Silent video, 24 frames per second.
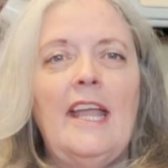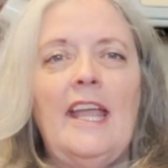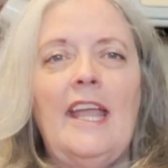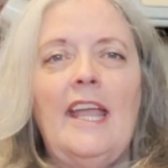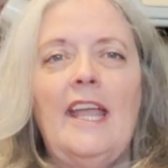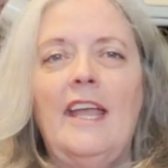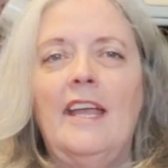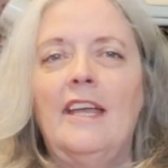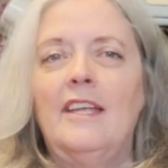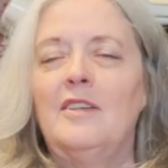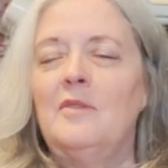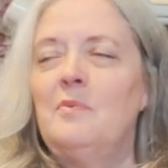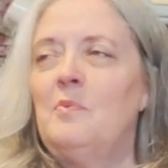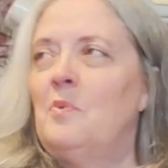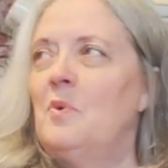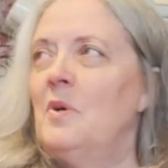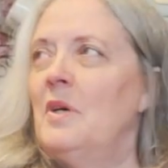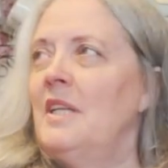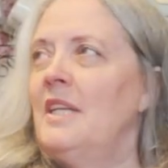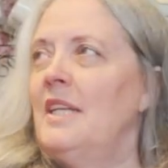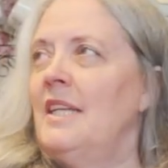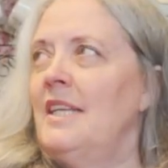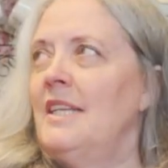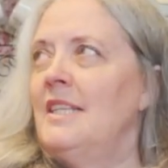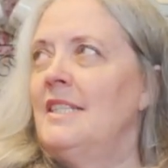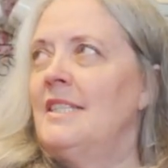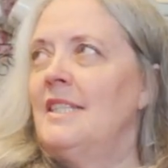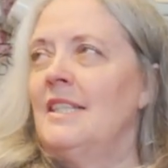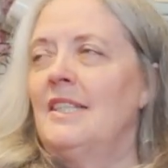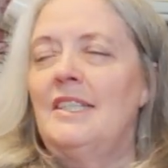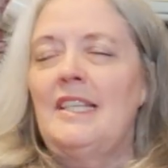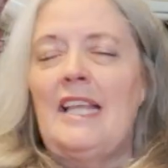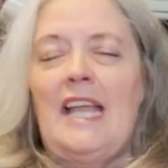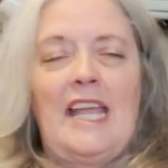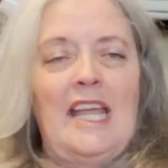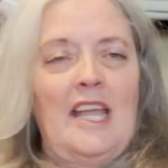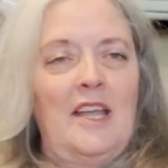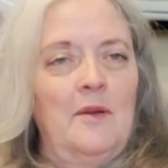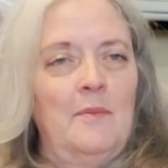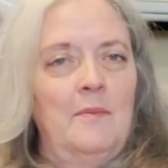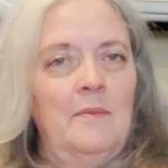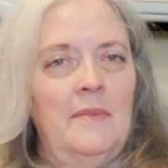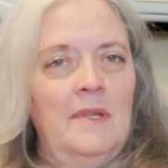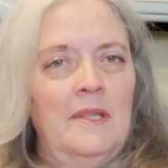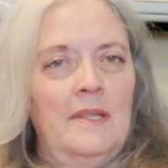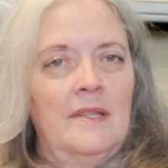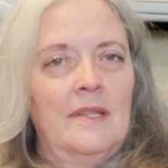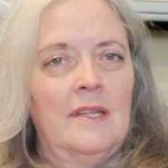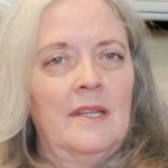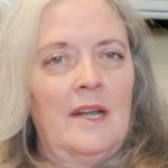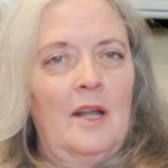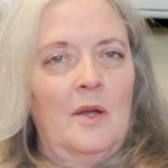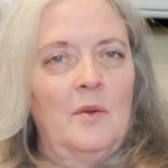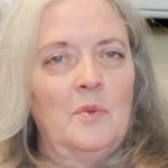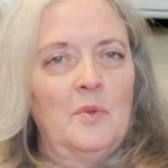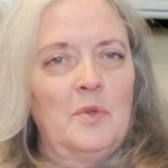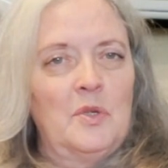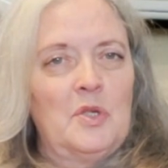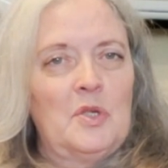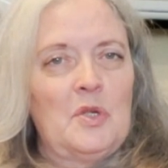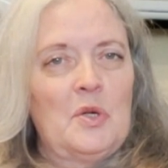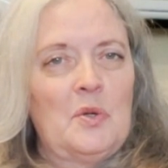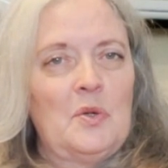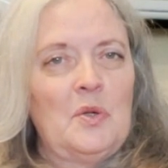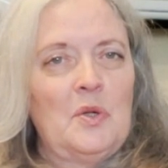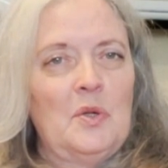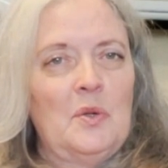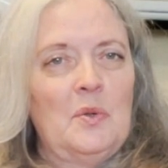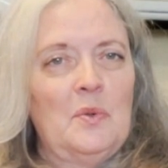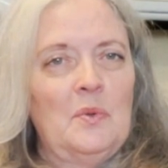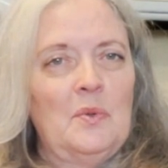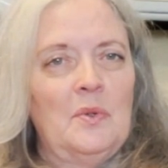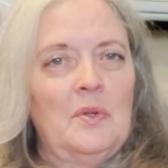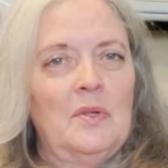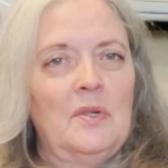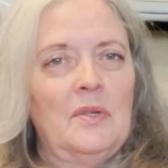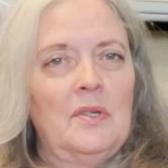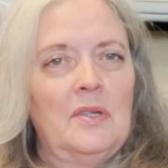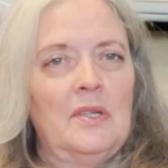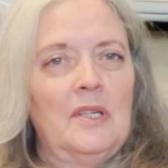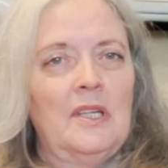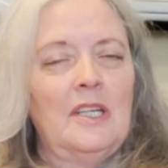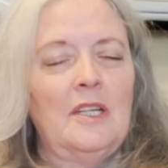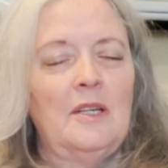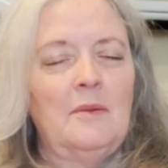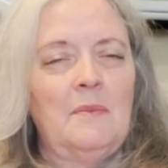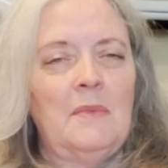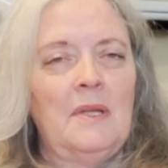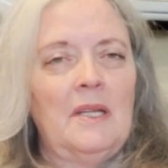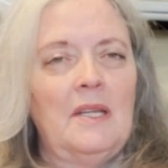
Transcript: and one is a lamb that I will show you in